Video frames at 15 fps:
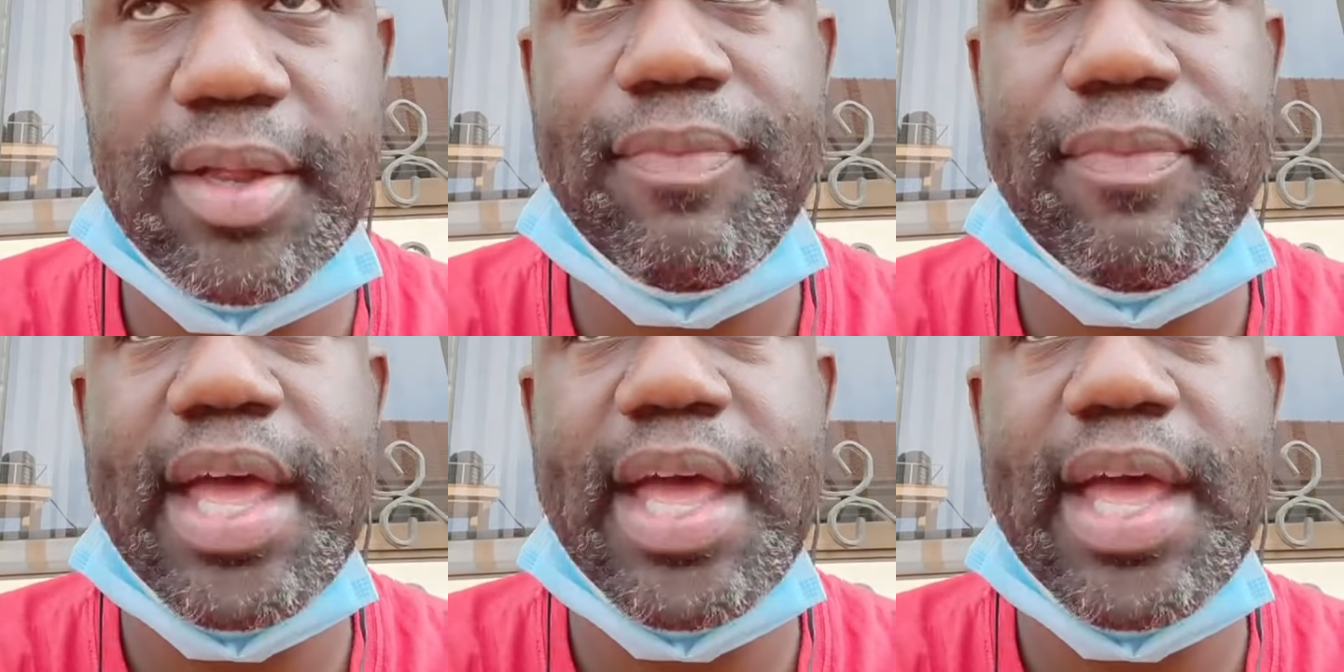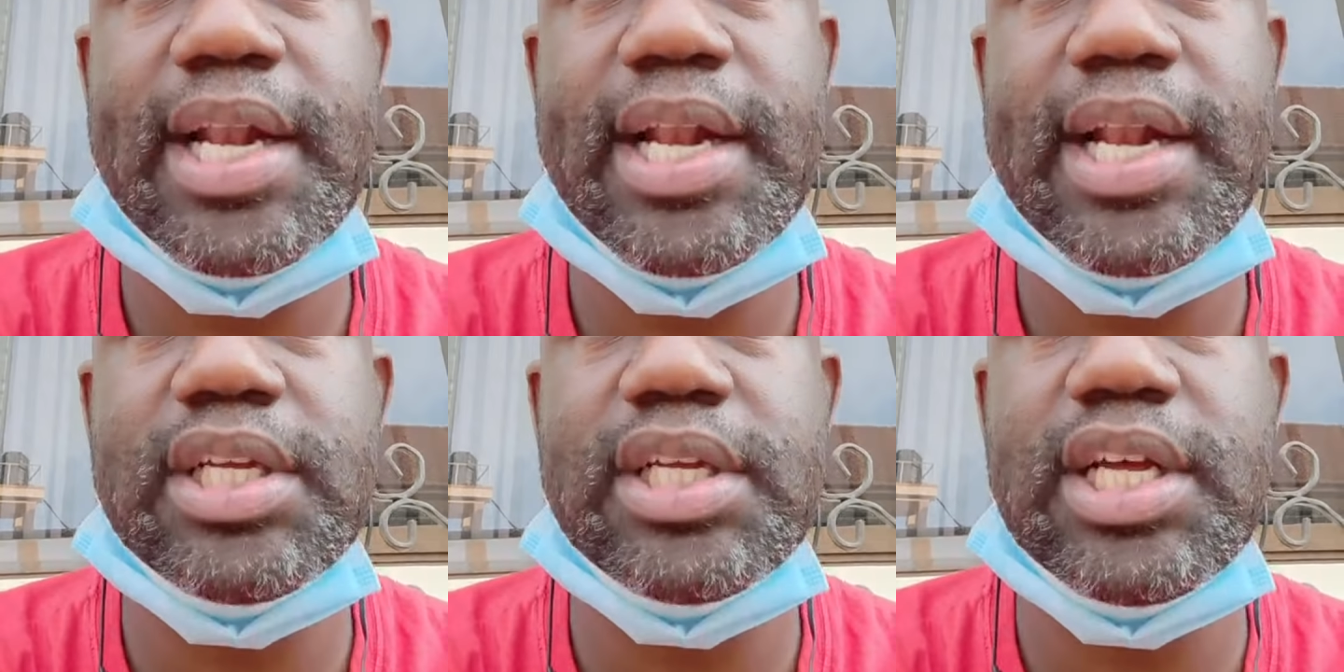that
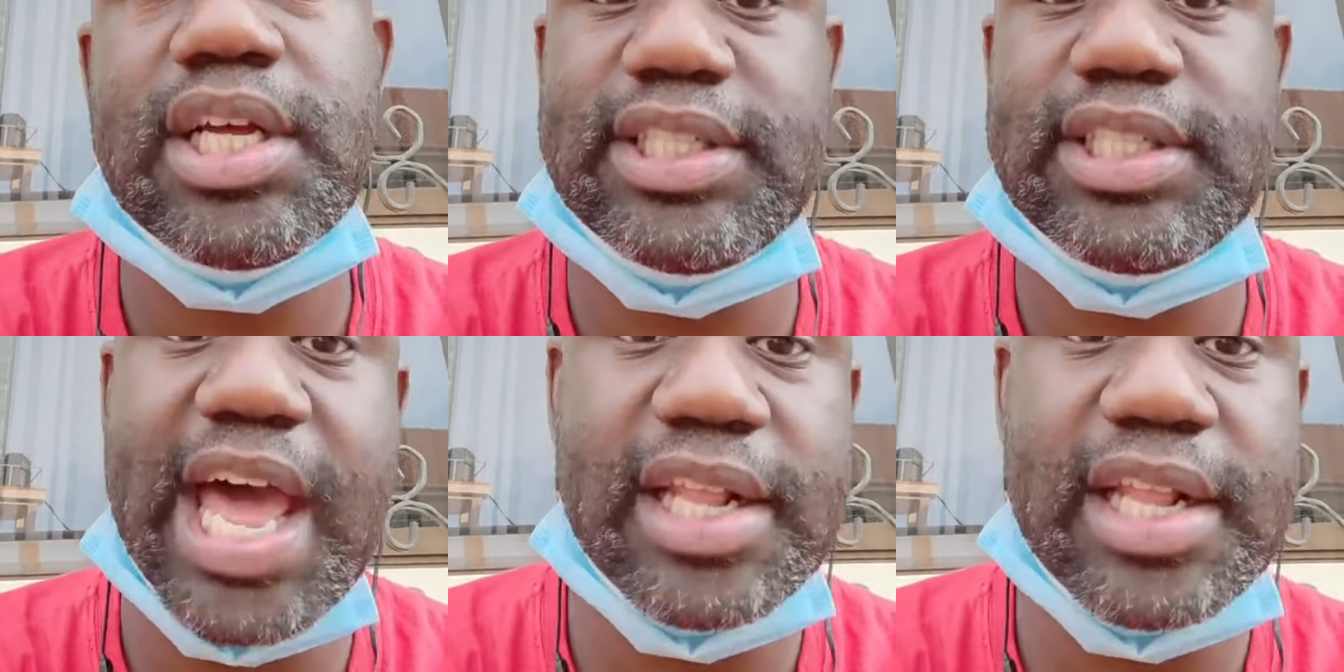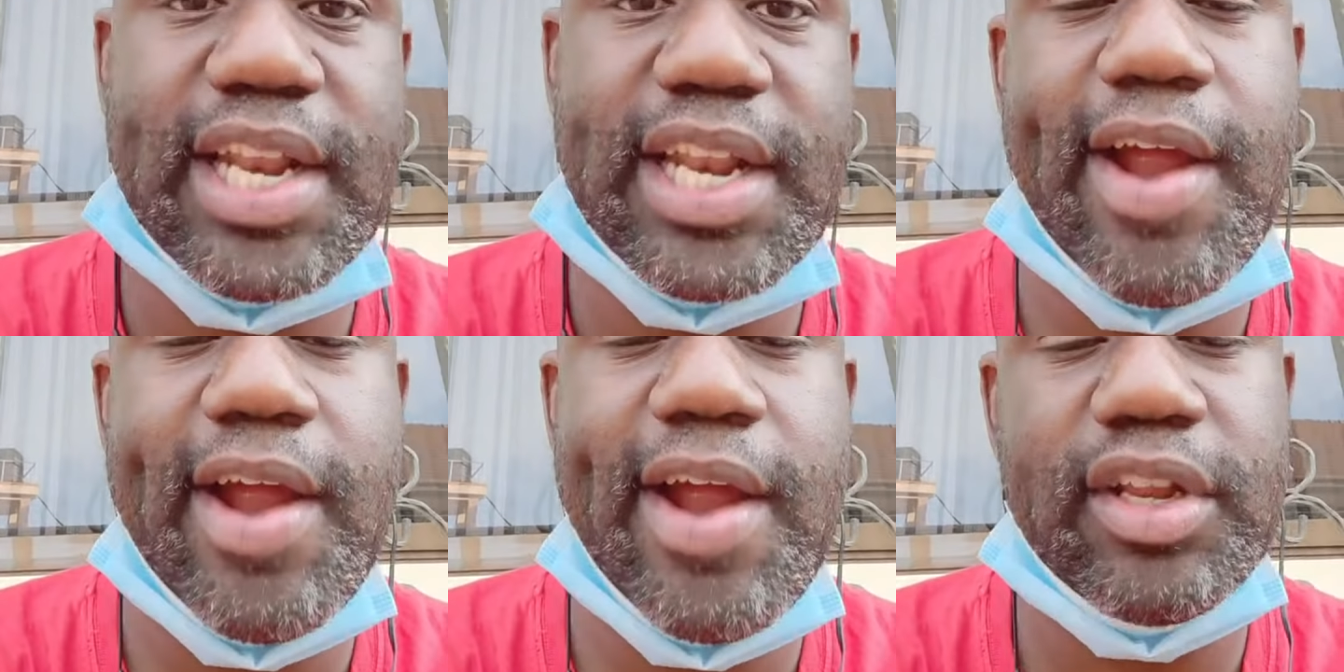talented
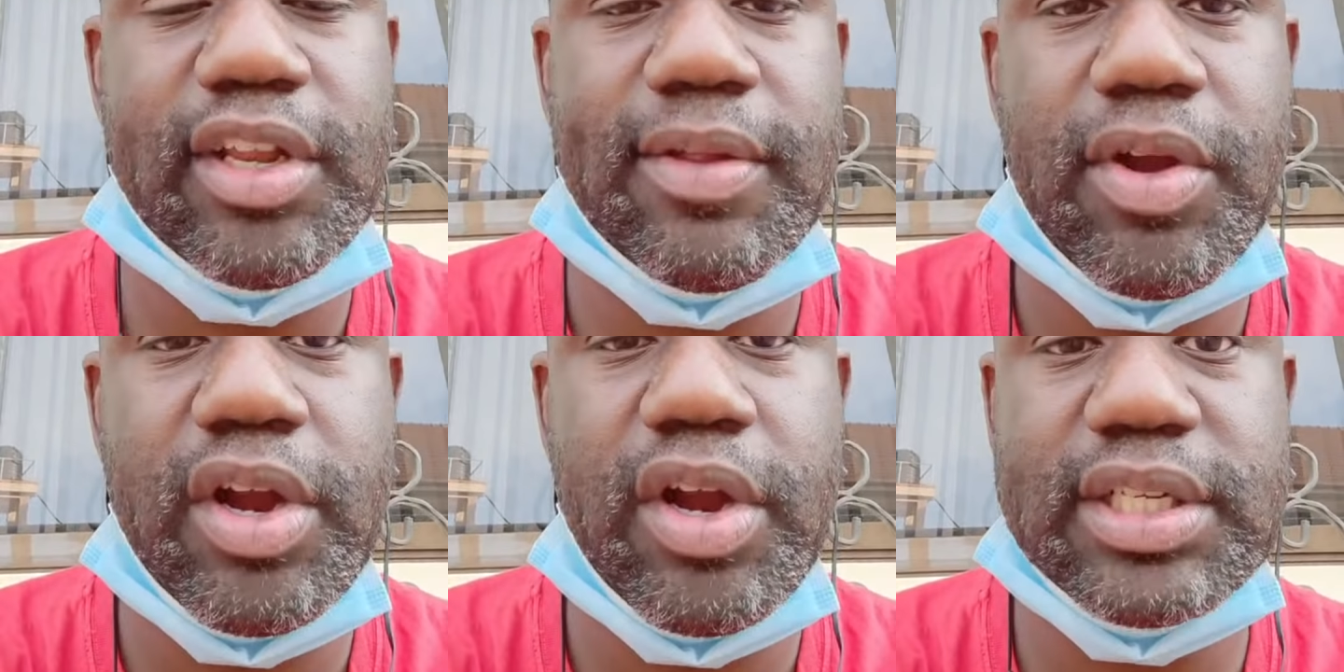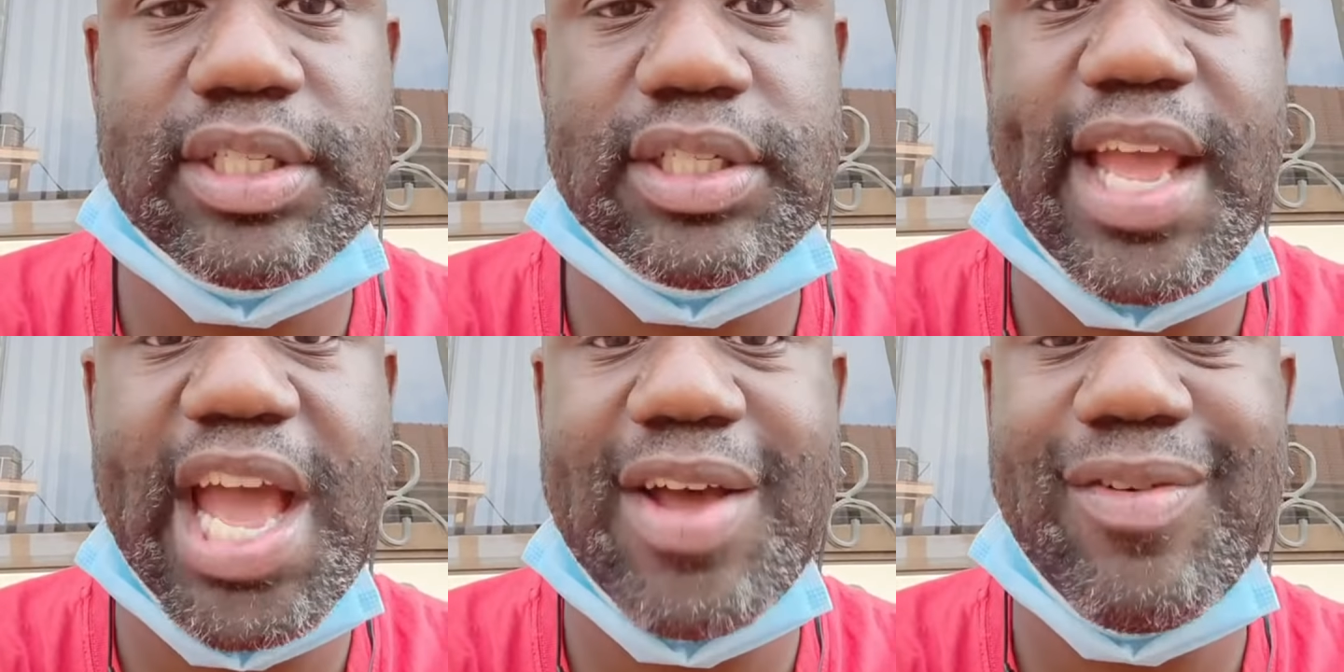African Americans can
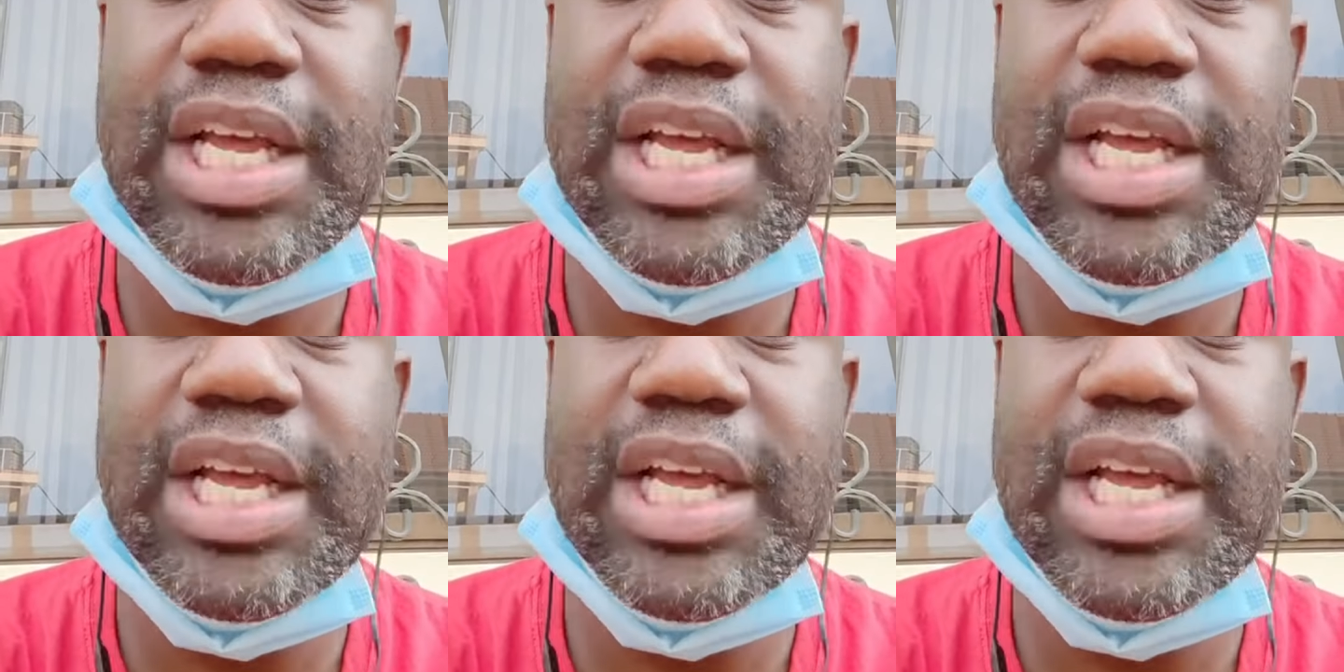have?